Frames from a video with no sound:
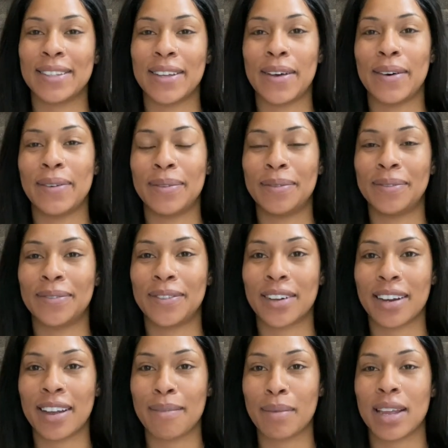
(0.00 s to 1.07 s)
so
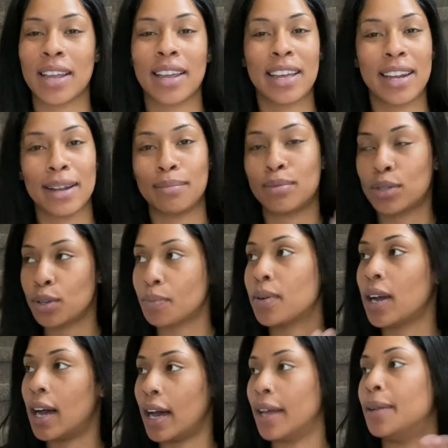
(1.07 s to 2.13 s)
forgive me, and I'm super
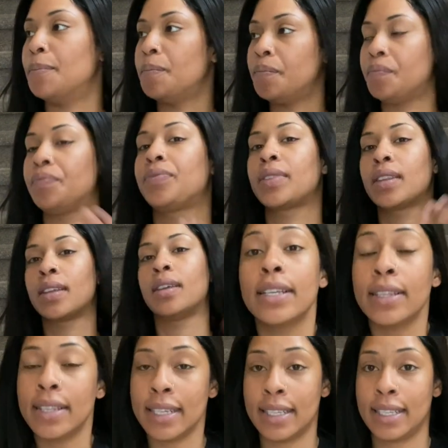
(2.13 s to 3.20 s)
hot. So
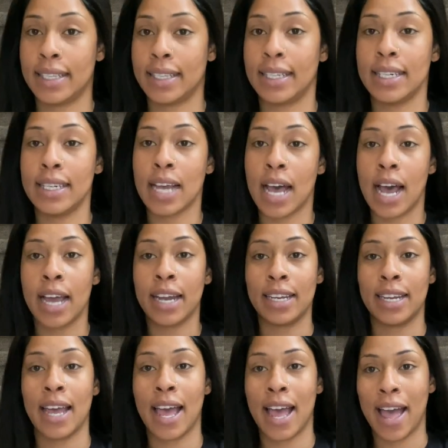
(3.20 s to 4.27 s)
this is not
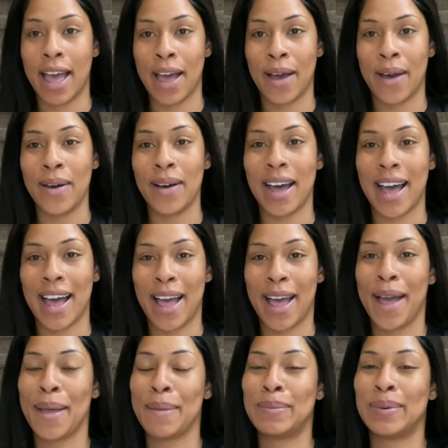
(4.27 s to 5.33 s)
how
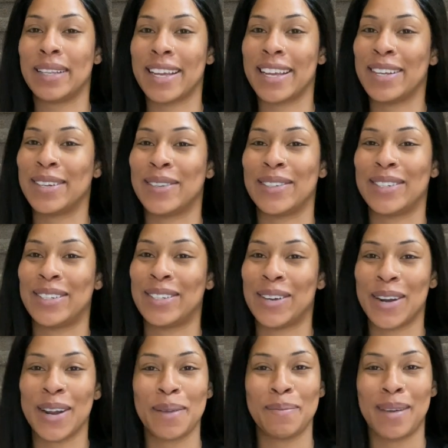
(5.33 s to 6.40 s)
I planned on
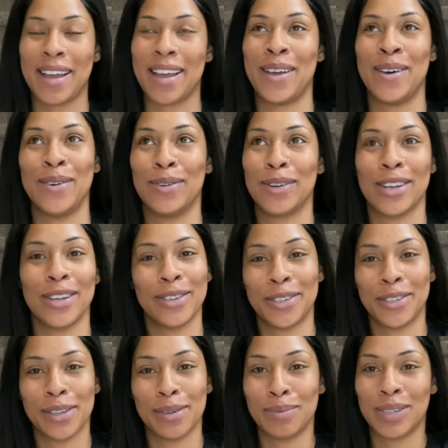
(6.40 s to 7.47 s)
starting my own
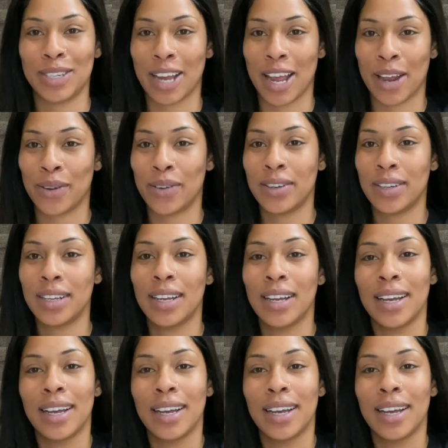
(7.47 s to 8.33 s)
YouTube channel.